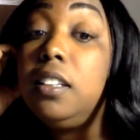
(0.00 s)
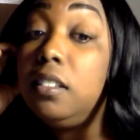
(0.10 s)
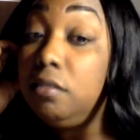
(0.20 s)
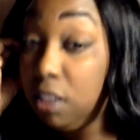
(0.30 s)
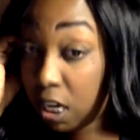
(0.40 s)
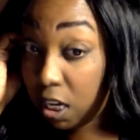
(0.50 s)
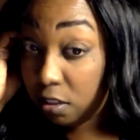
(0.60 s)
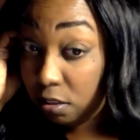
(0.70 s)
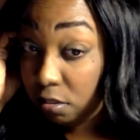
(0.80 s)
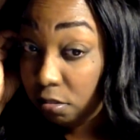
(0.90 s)

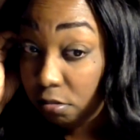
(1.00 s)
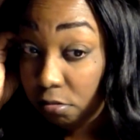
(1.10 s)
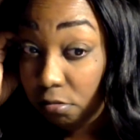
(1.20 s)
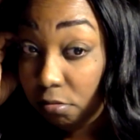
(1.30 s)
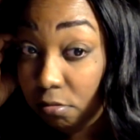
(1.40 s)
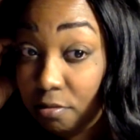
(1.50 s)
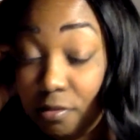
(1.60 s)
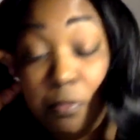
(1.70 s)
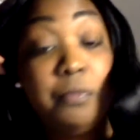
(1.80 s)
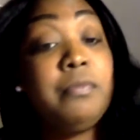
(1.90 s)
Yes.
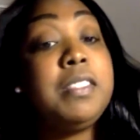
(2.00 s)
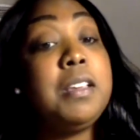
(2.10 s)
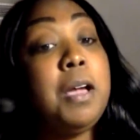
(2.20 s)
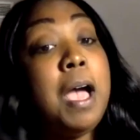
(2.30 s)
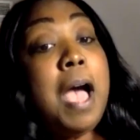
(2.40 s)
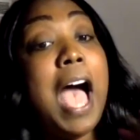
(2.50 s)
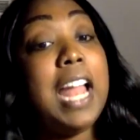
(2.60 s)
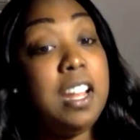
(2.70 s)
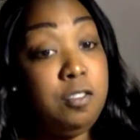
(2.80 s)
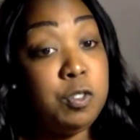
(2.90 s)
I
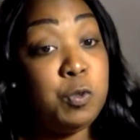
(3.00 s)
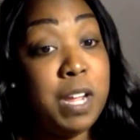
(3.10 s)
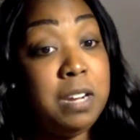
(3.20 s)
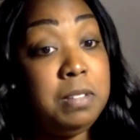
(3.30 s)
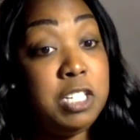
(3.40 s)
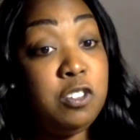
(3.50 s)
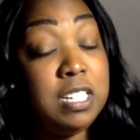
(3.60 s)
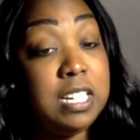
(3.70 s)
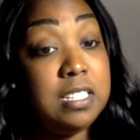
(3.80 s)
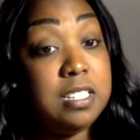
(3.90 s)
never was randomly drug
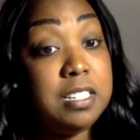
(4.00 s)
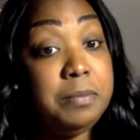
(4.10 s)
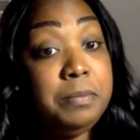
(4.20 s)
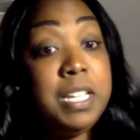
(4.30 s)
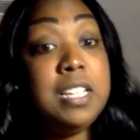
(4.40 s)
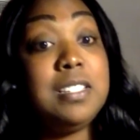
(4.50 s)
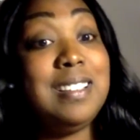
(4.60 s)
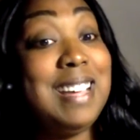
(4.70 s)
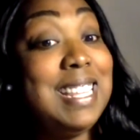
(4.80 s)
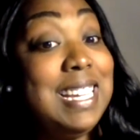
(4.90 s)
tested. So
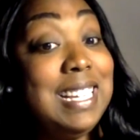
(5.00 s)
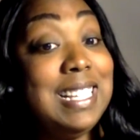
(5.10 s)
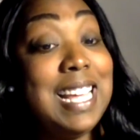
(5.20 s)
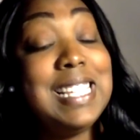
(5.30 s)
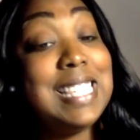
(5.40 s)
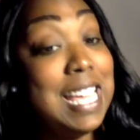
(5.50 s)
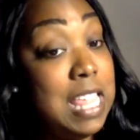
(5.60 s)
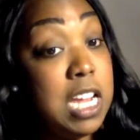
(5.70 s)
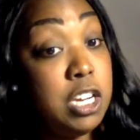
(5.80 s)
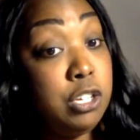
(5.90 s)
I think they say
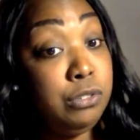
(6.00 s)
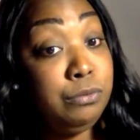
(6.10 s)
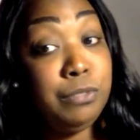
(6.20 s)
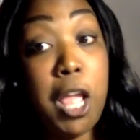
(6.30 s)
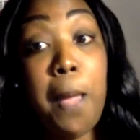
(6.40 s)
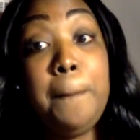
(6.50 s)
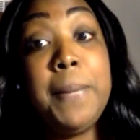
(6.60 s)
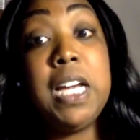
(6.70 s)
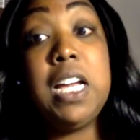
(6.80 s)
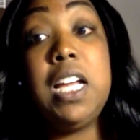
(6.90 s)
they do,
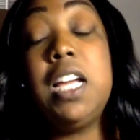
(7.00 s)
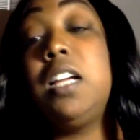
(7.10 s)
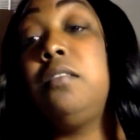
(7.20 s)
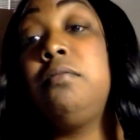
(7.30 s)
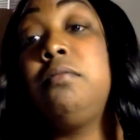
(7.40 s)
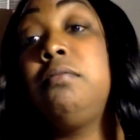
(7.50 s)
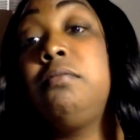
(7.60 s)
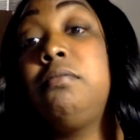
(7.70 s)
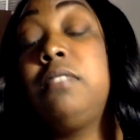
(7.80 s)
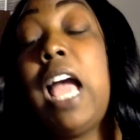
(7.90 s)
but
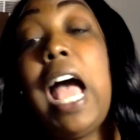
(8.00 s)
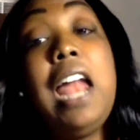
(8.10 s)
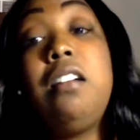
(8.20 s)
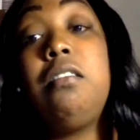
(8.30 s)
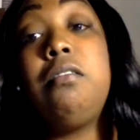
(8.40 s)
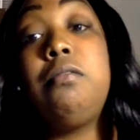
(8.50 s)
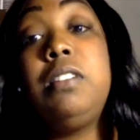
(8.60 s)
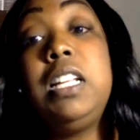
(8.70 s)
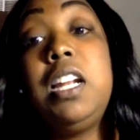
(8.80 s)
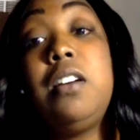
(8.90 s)
I don't
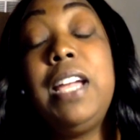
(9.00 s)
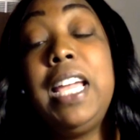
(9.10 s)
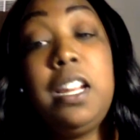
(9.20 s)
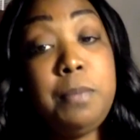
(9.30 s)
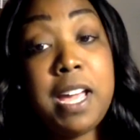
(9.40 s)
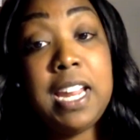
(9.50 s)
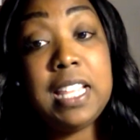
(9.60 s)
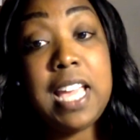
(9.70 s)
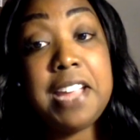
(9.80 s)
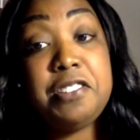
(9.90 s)
really know anybody at
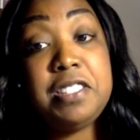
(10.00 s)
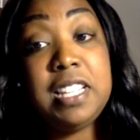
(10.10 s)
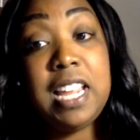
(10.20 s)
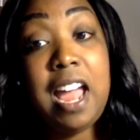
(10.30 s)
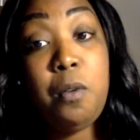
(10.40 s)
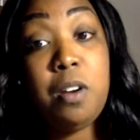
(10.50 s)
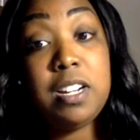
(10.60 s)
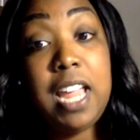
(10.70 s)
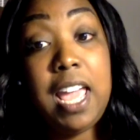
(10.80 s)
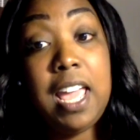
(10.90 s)
the agency that I
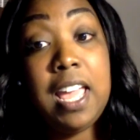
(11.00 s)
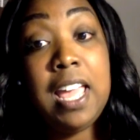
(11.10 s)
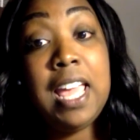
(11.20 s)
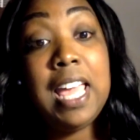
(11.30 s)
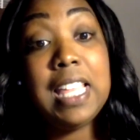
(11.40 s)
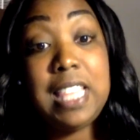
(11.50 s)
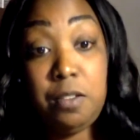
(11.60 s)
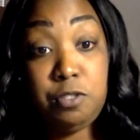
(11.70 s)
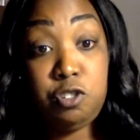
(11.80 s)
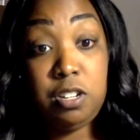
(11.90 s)
worked at
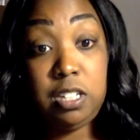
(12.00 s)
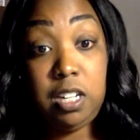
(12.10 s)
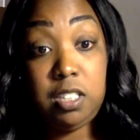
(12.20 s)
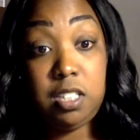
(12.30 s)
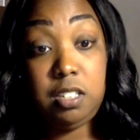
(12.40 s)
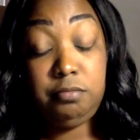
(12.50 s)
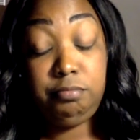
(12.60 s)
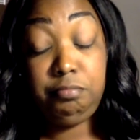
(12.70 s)
that was drug tested.